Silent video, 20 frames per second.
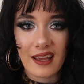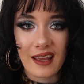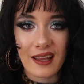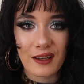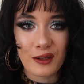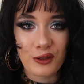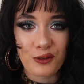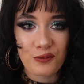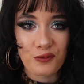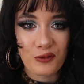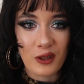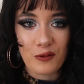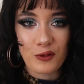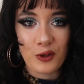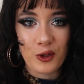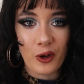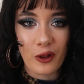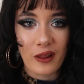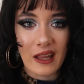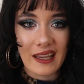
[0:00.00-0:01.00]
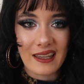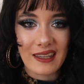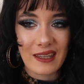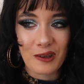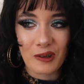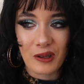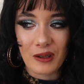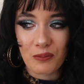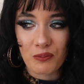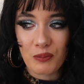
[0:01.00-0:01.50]
And if you don't like
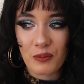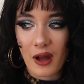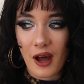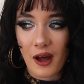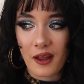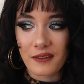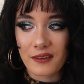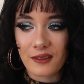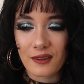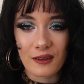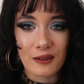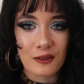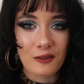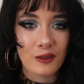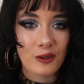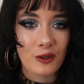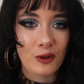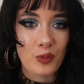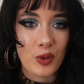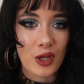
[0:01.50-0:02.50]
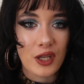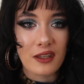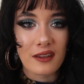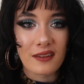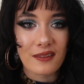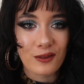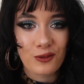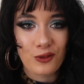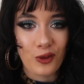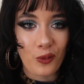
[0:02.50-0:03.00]
hearing unsolicited
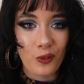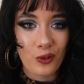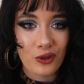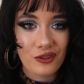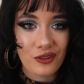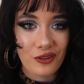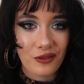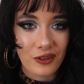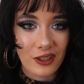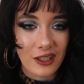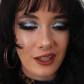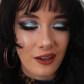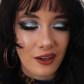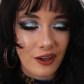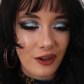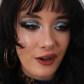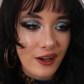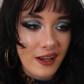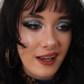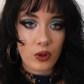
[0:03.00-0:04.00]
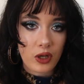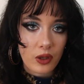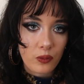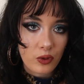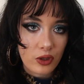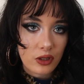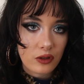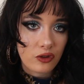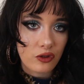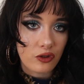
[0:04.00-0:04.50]
opinions, don't watch the video. What I
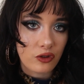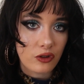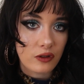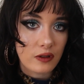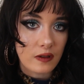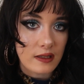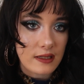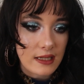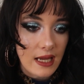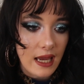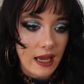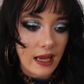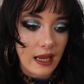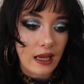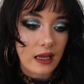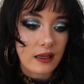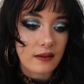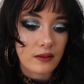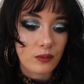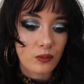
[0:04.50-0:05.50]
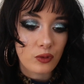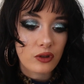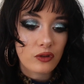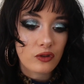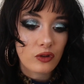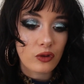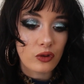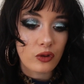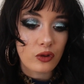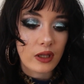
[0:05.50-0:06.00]
wanted to do today is I wanted
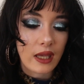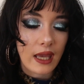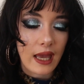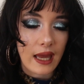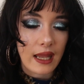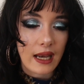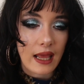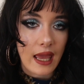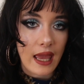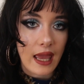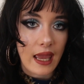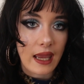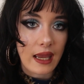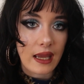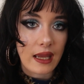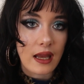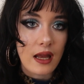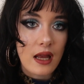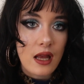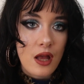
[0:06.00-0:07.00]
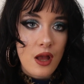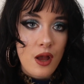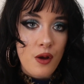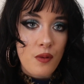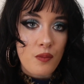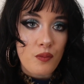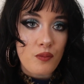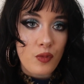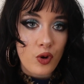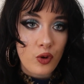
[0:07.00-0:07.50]
to look at a
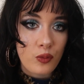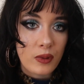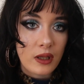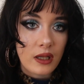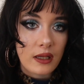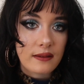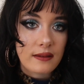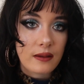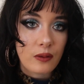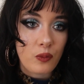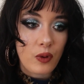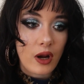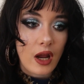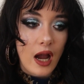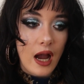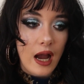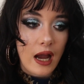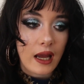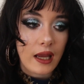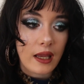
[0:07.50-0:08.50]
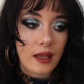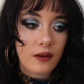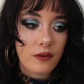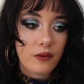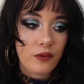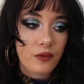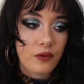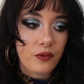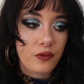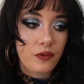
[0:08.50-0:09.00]
moment where I
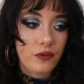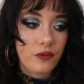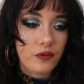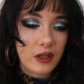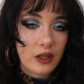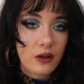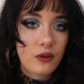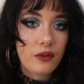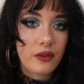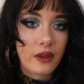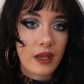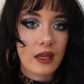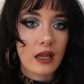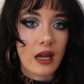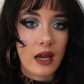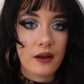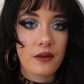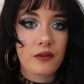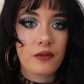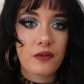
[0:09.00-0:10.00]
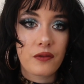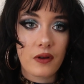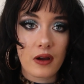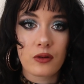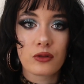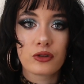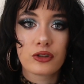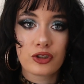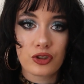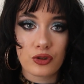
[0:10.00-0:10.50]
feel they kind of
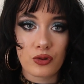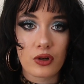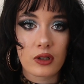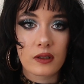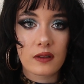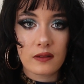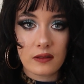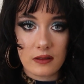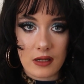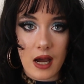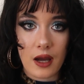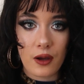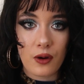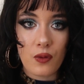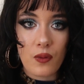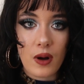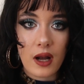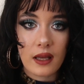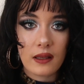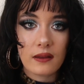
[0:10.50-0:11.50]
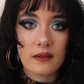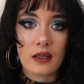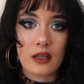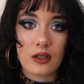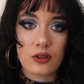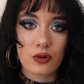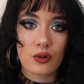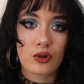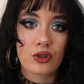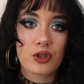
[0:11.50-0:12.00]
fell short style-wise
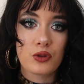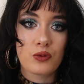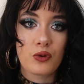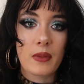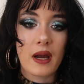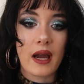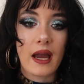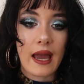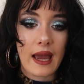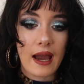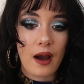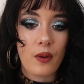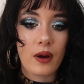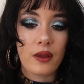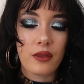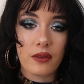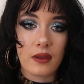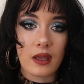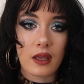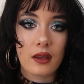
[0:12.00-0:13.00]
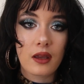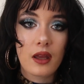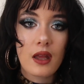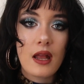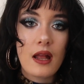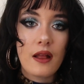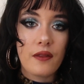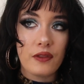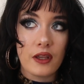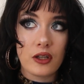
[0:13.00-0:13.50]
and talk to you about how I think
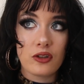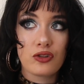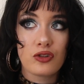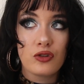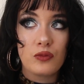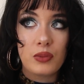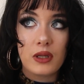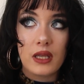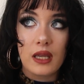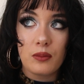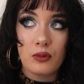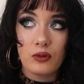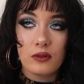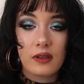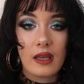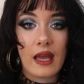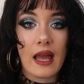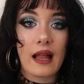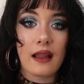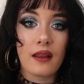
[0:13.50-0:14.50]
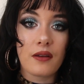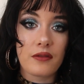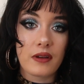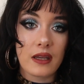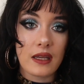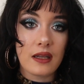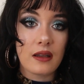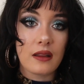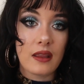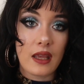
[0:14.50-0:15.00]
they should be able to
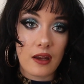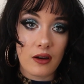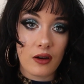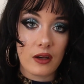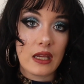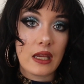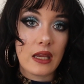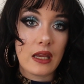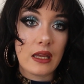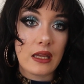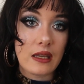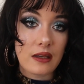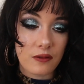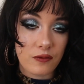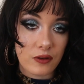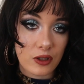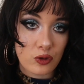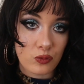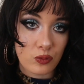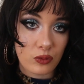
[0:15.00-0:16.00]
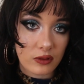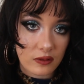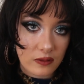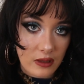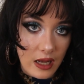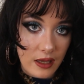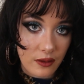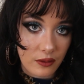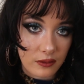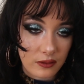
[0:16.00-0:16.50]
elevate their individual
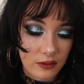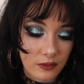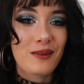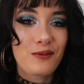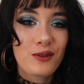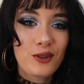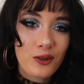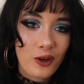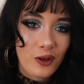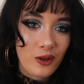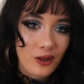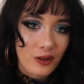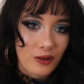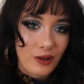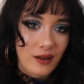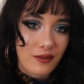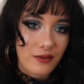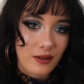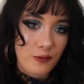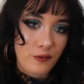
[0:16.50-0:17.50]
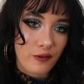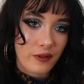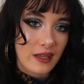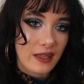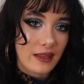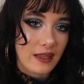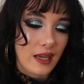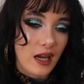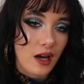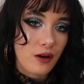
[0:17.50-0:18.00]
styles. If you don't know Greta Van
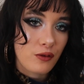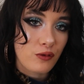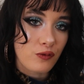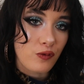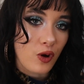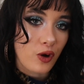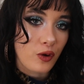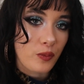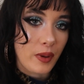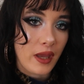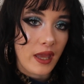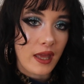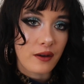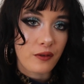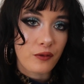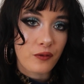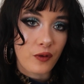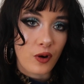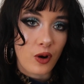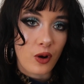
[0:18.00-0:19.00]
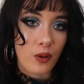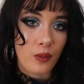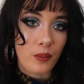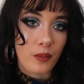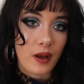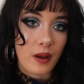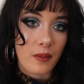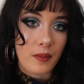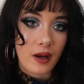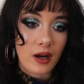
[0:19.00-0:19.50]
Fleet, they are a rock band
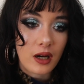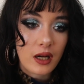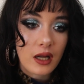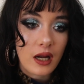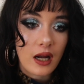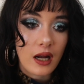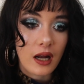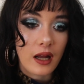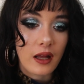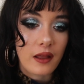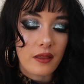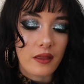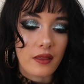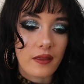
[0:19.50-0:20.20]
from America.